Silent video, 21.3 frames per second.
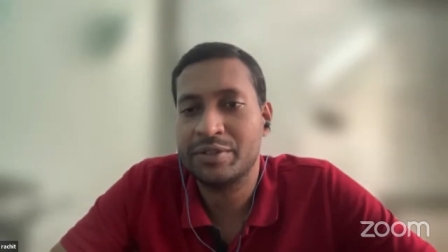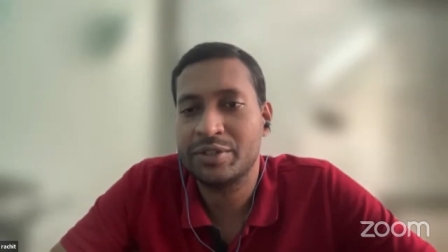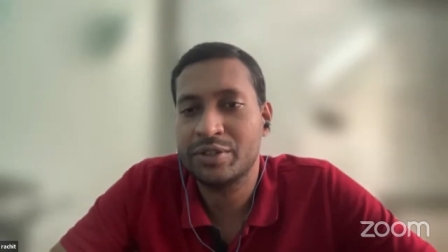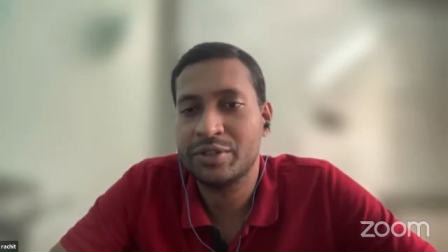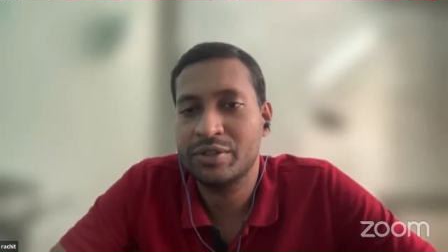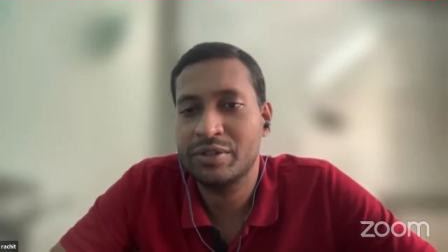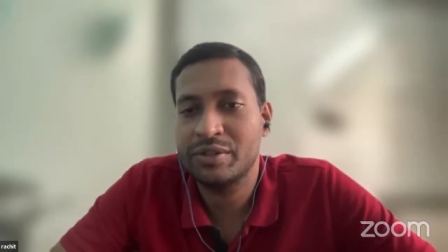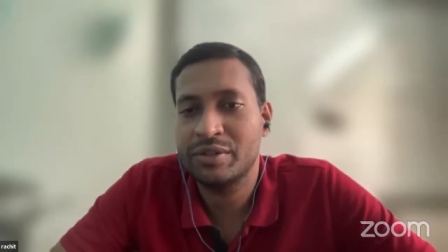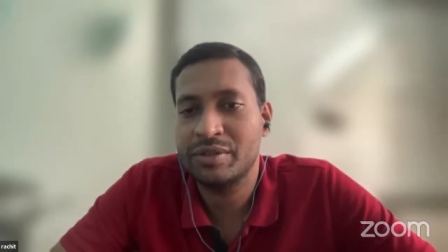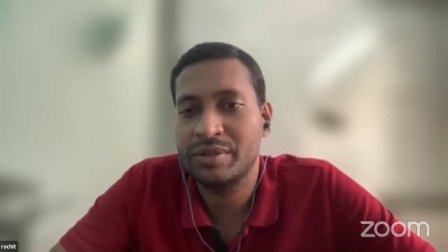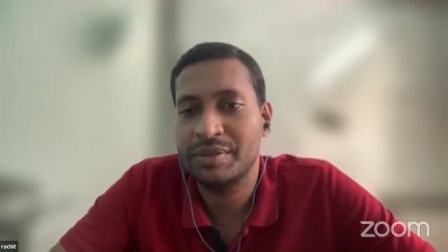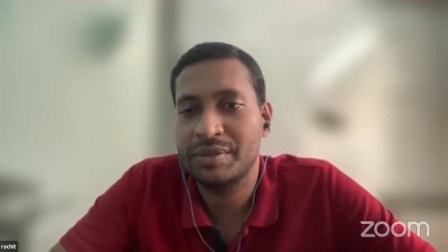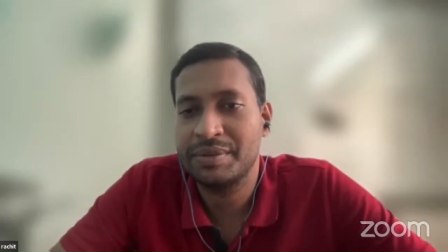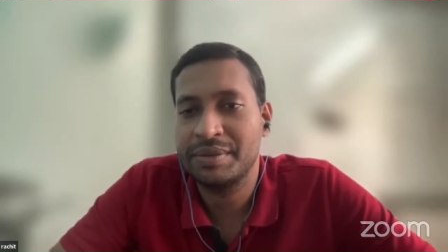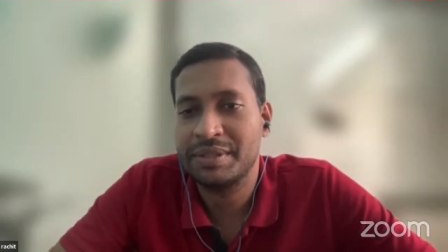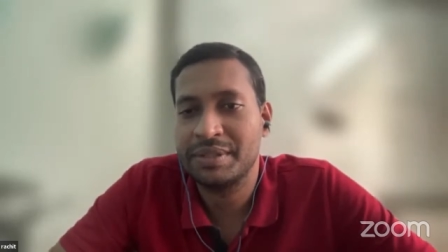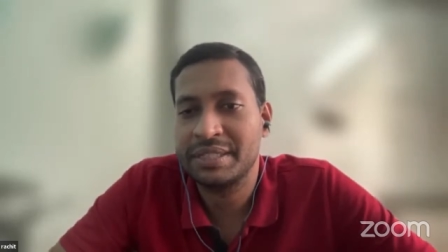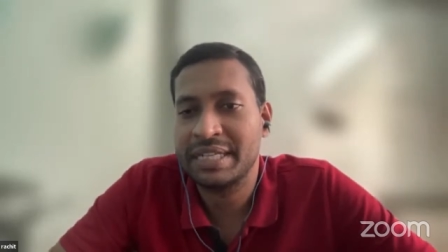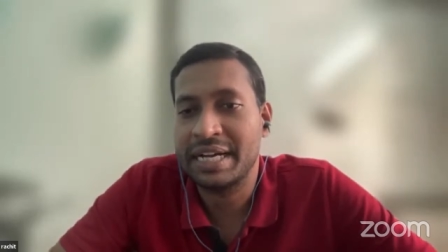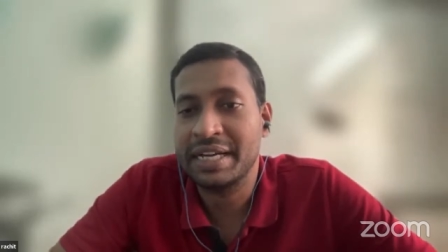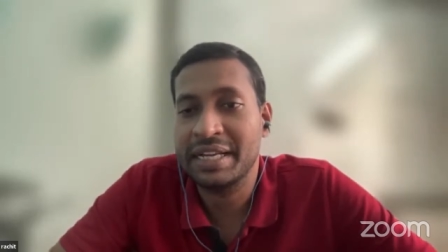So
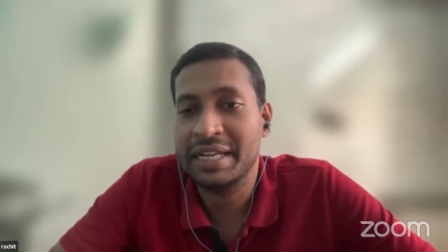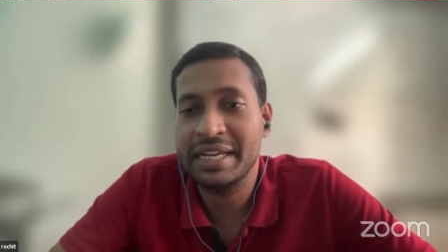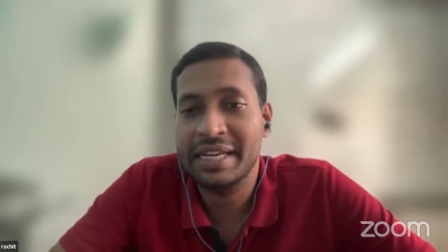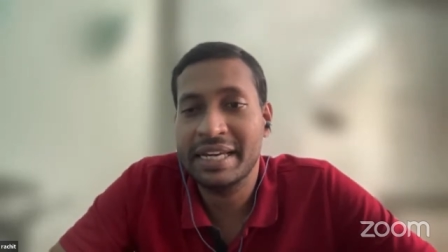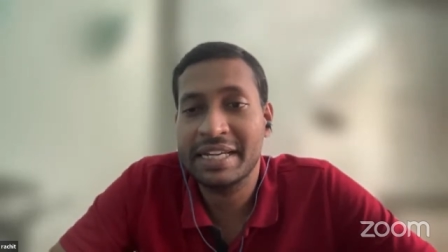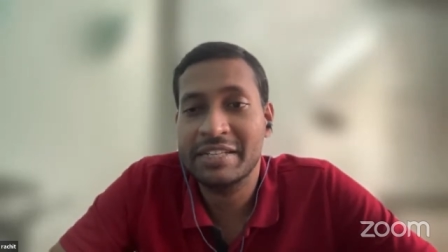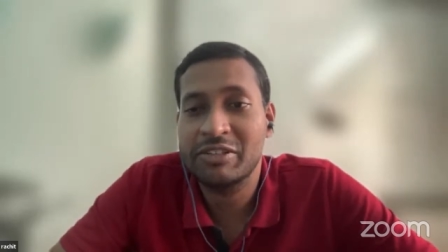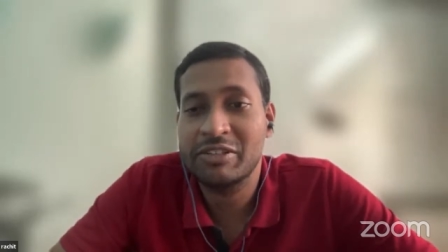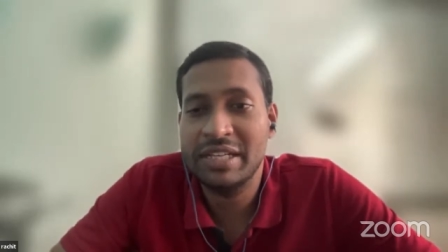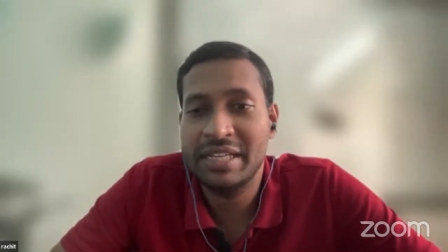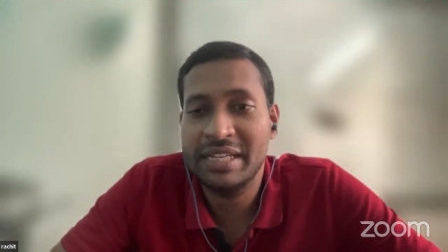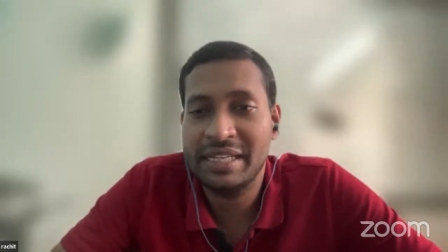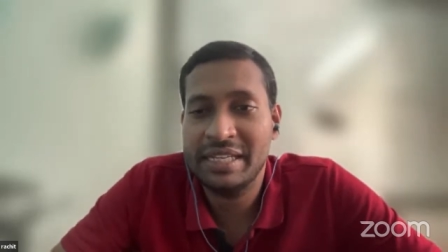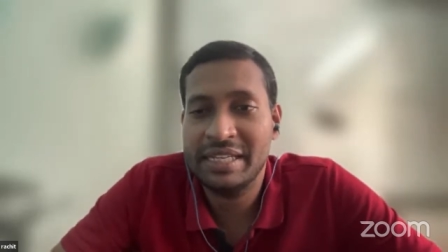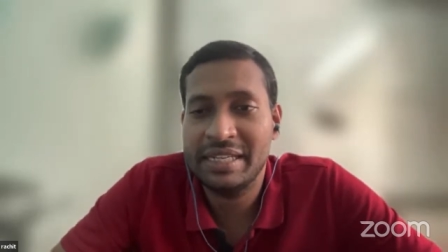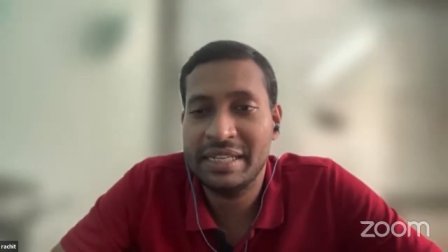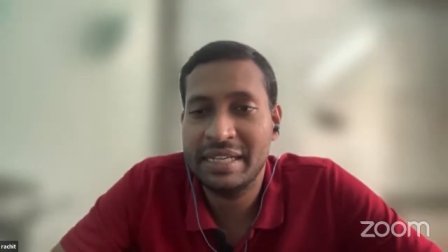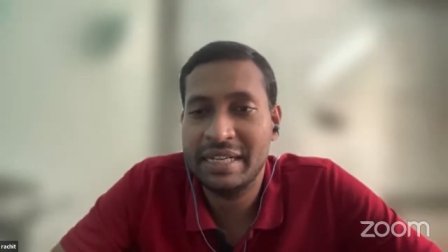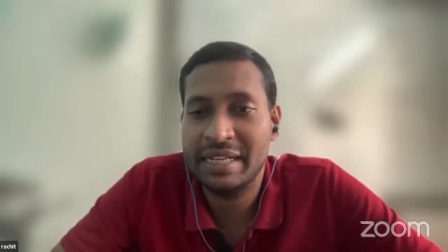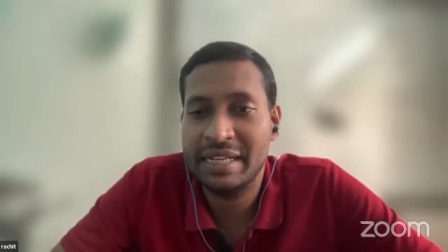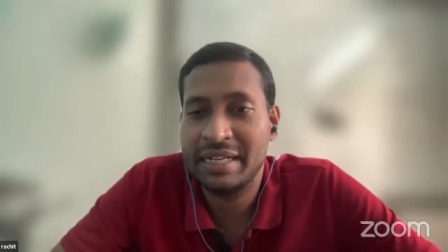Sagnik,
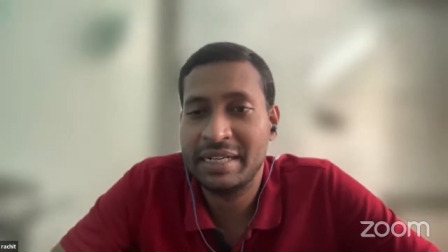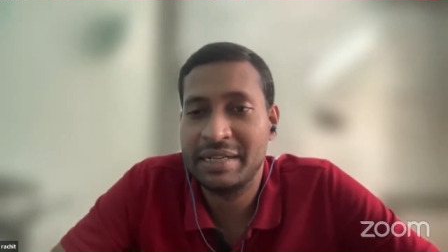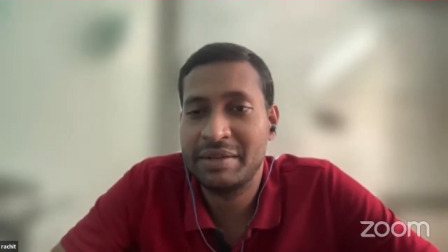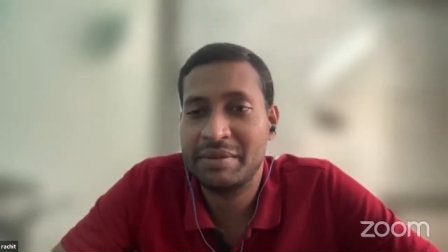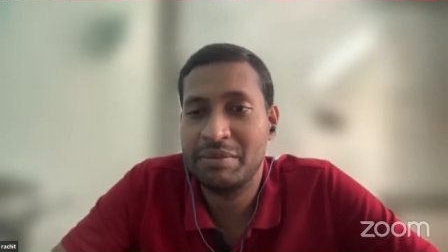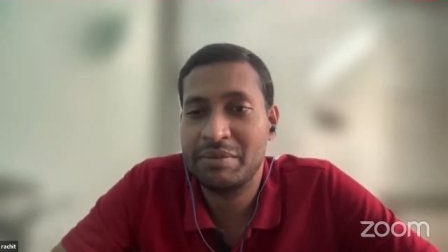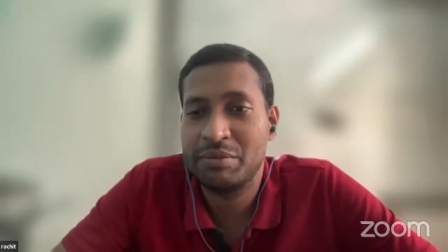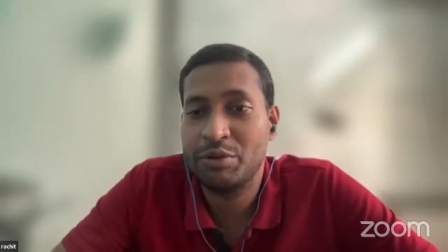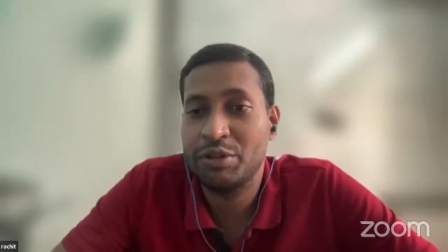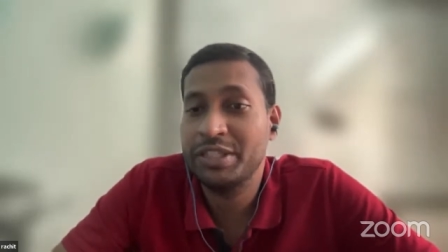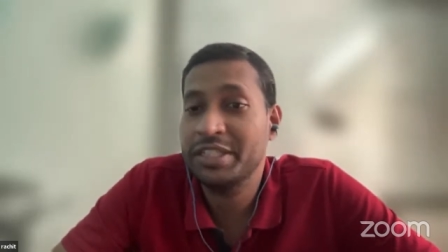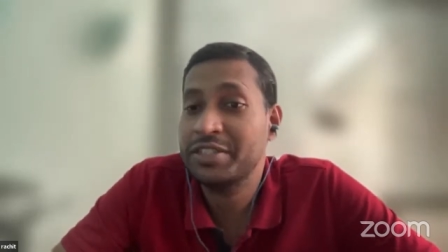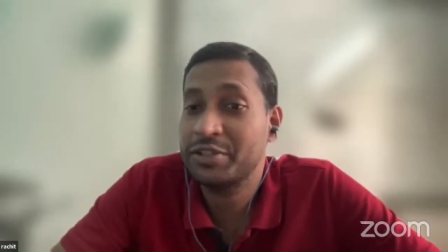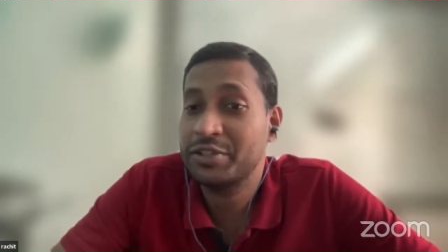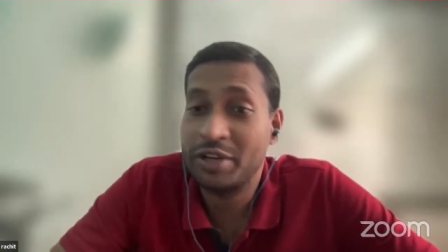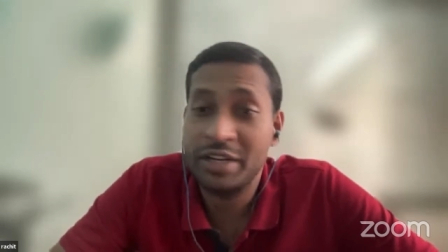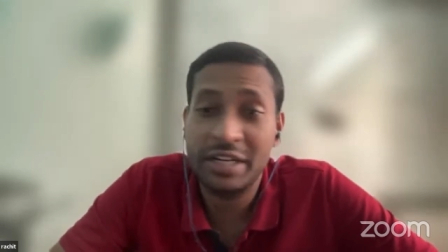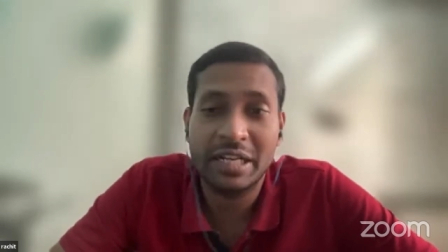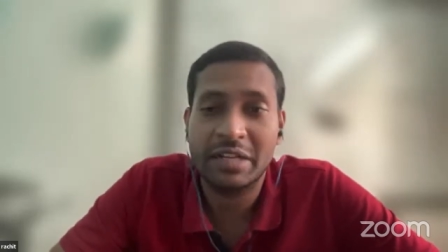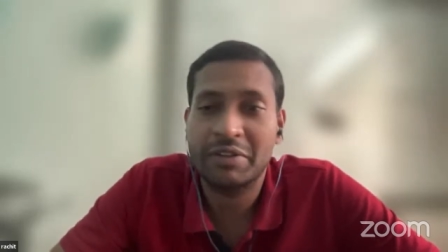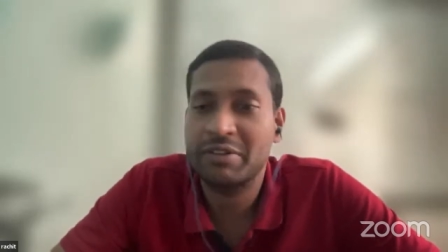actually, both is
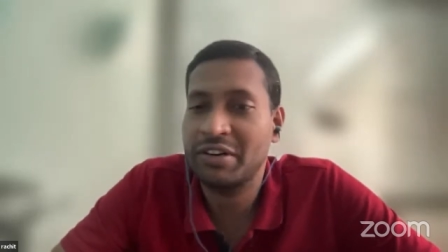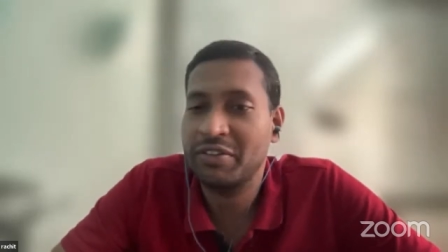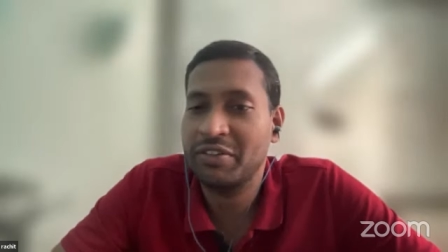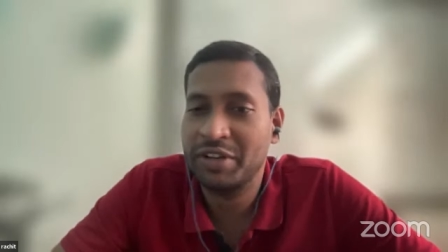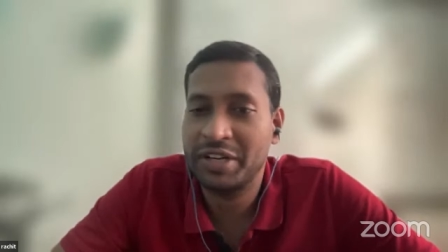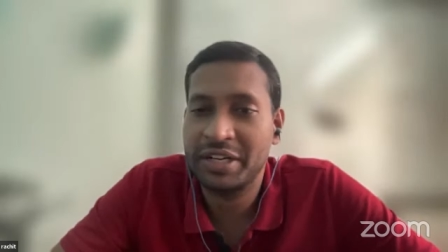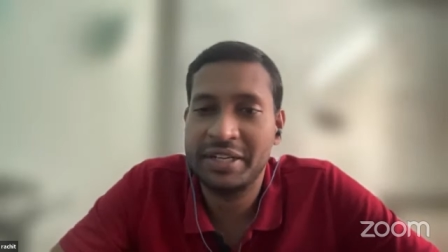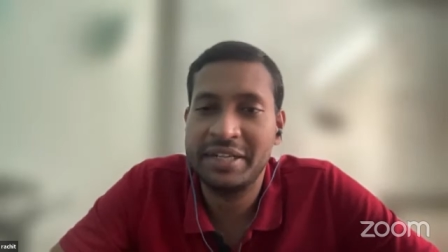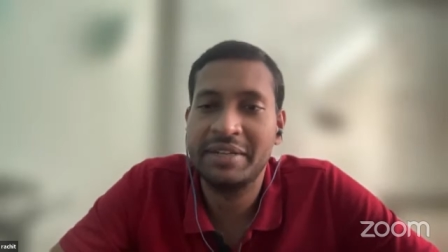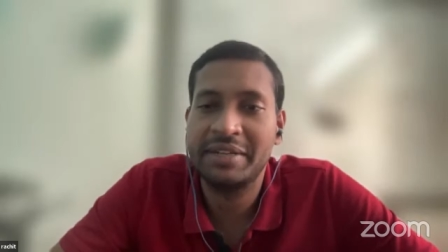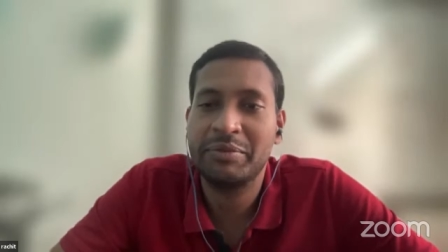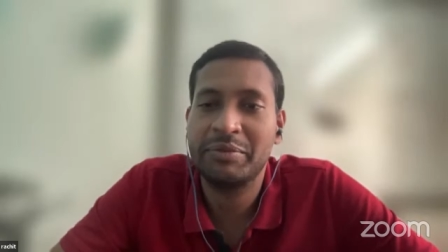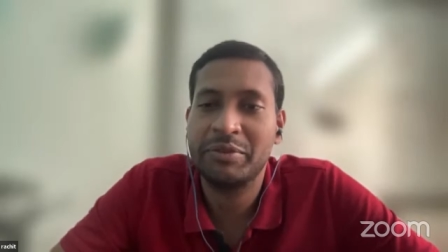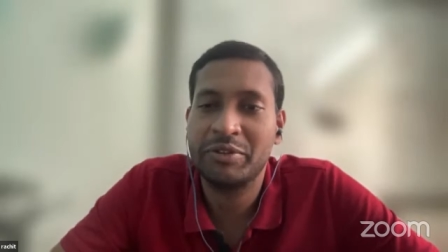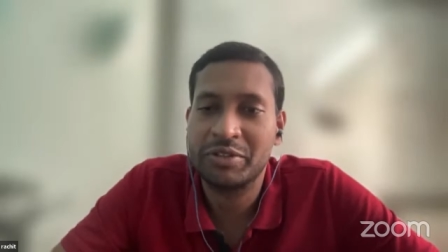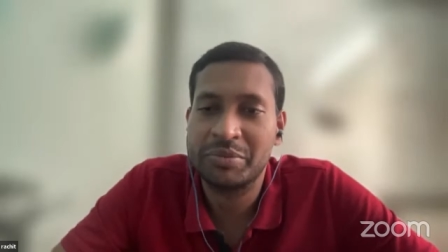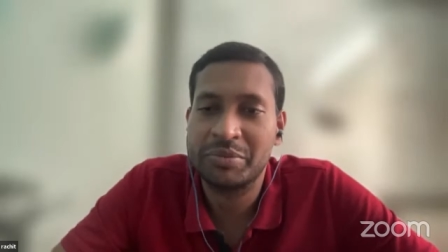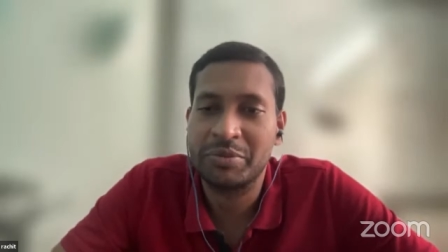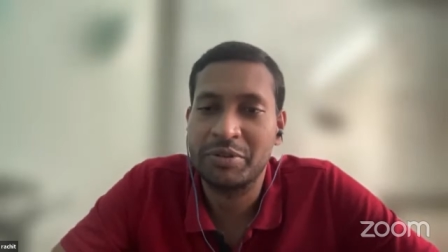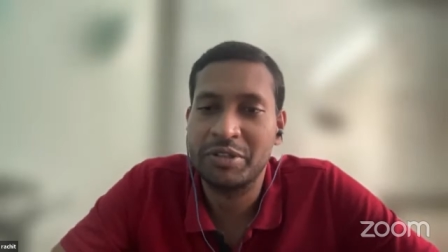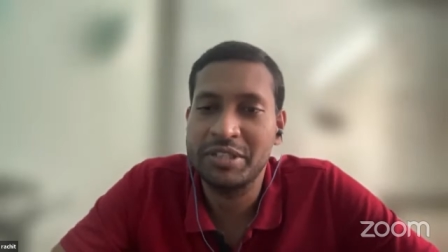not required for innate immune
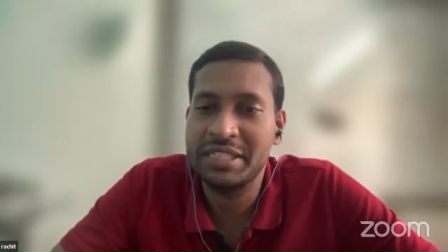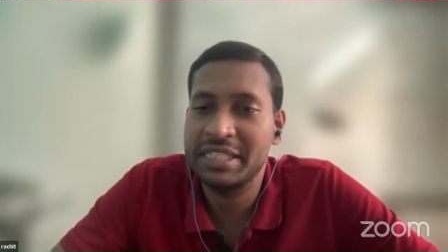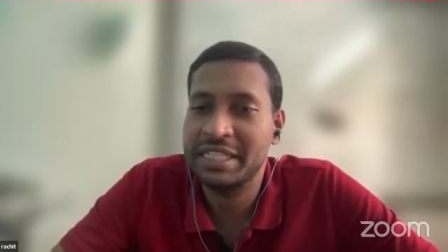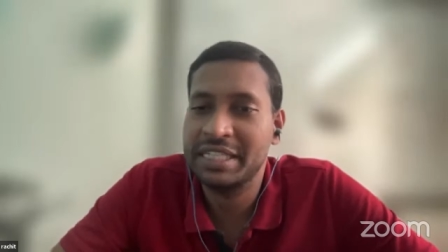response.